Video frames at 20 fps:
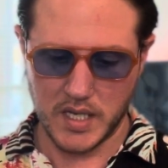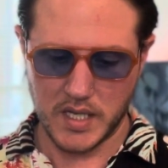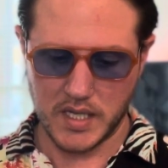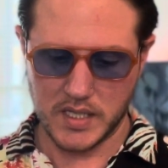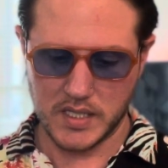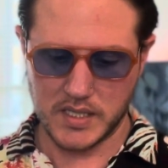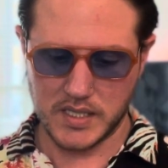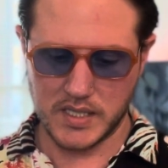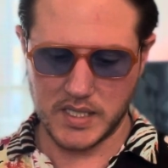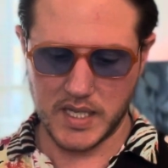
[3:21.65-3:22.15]

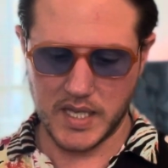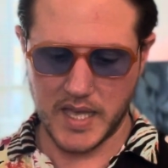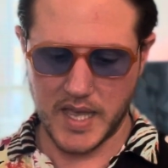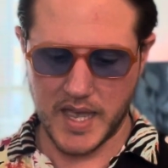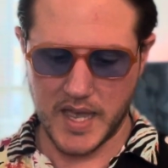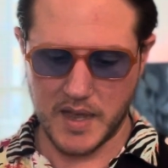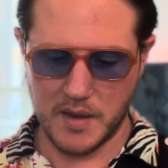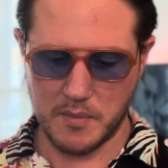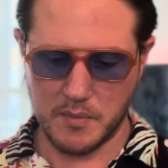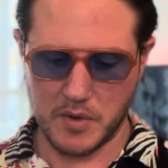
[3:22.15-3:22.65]
sea
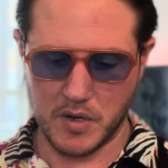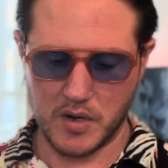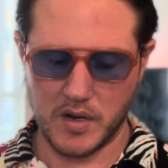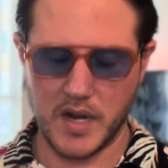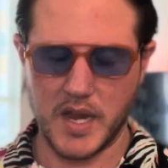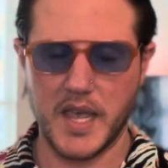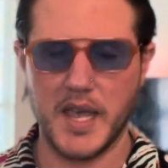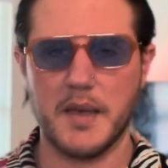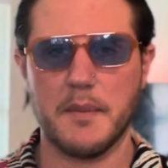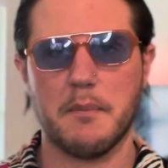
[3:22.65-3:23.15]

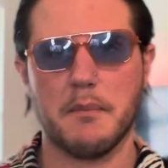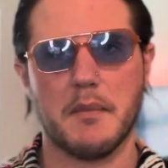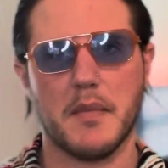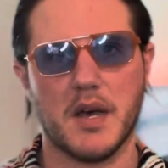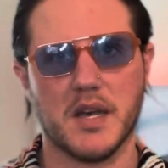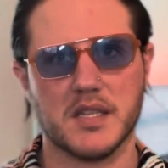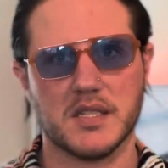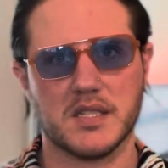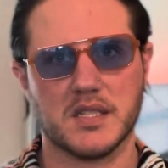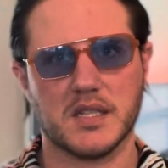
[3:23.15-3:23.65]
amber, and
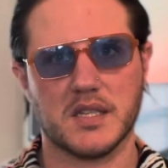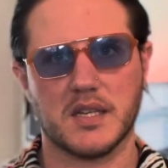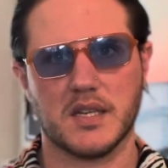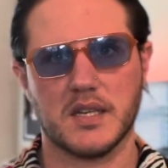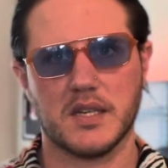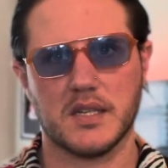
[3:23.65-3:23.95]
musk.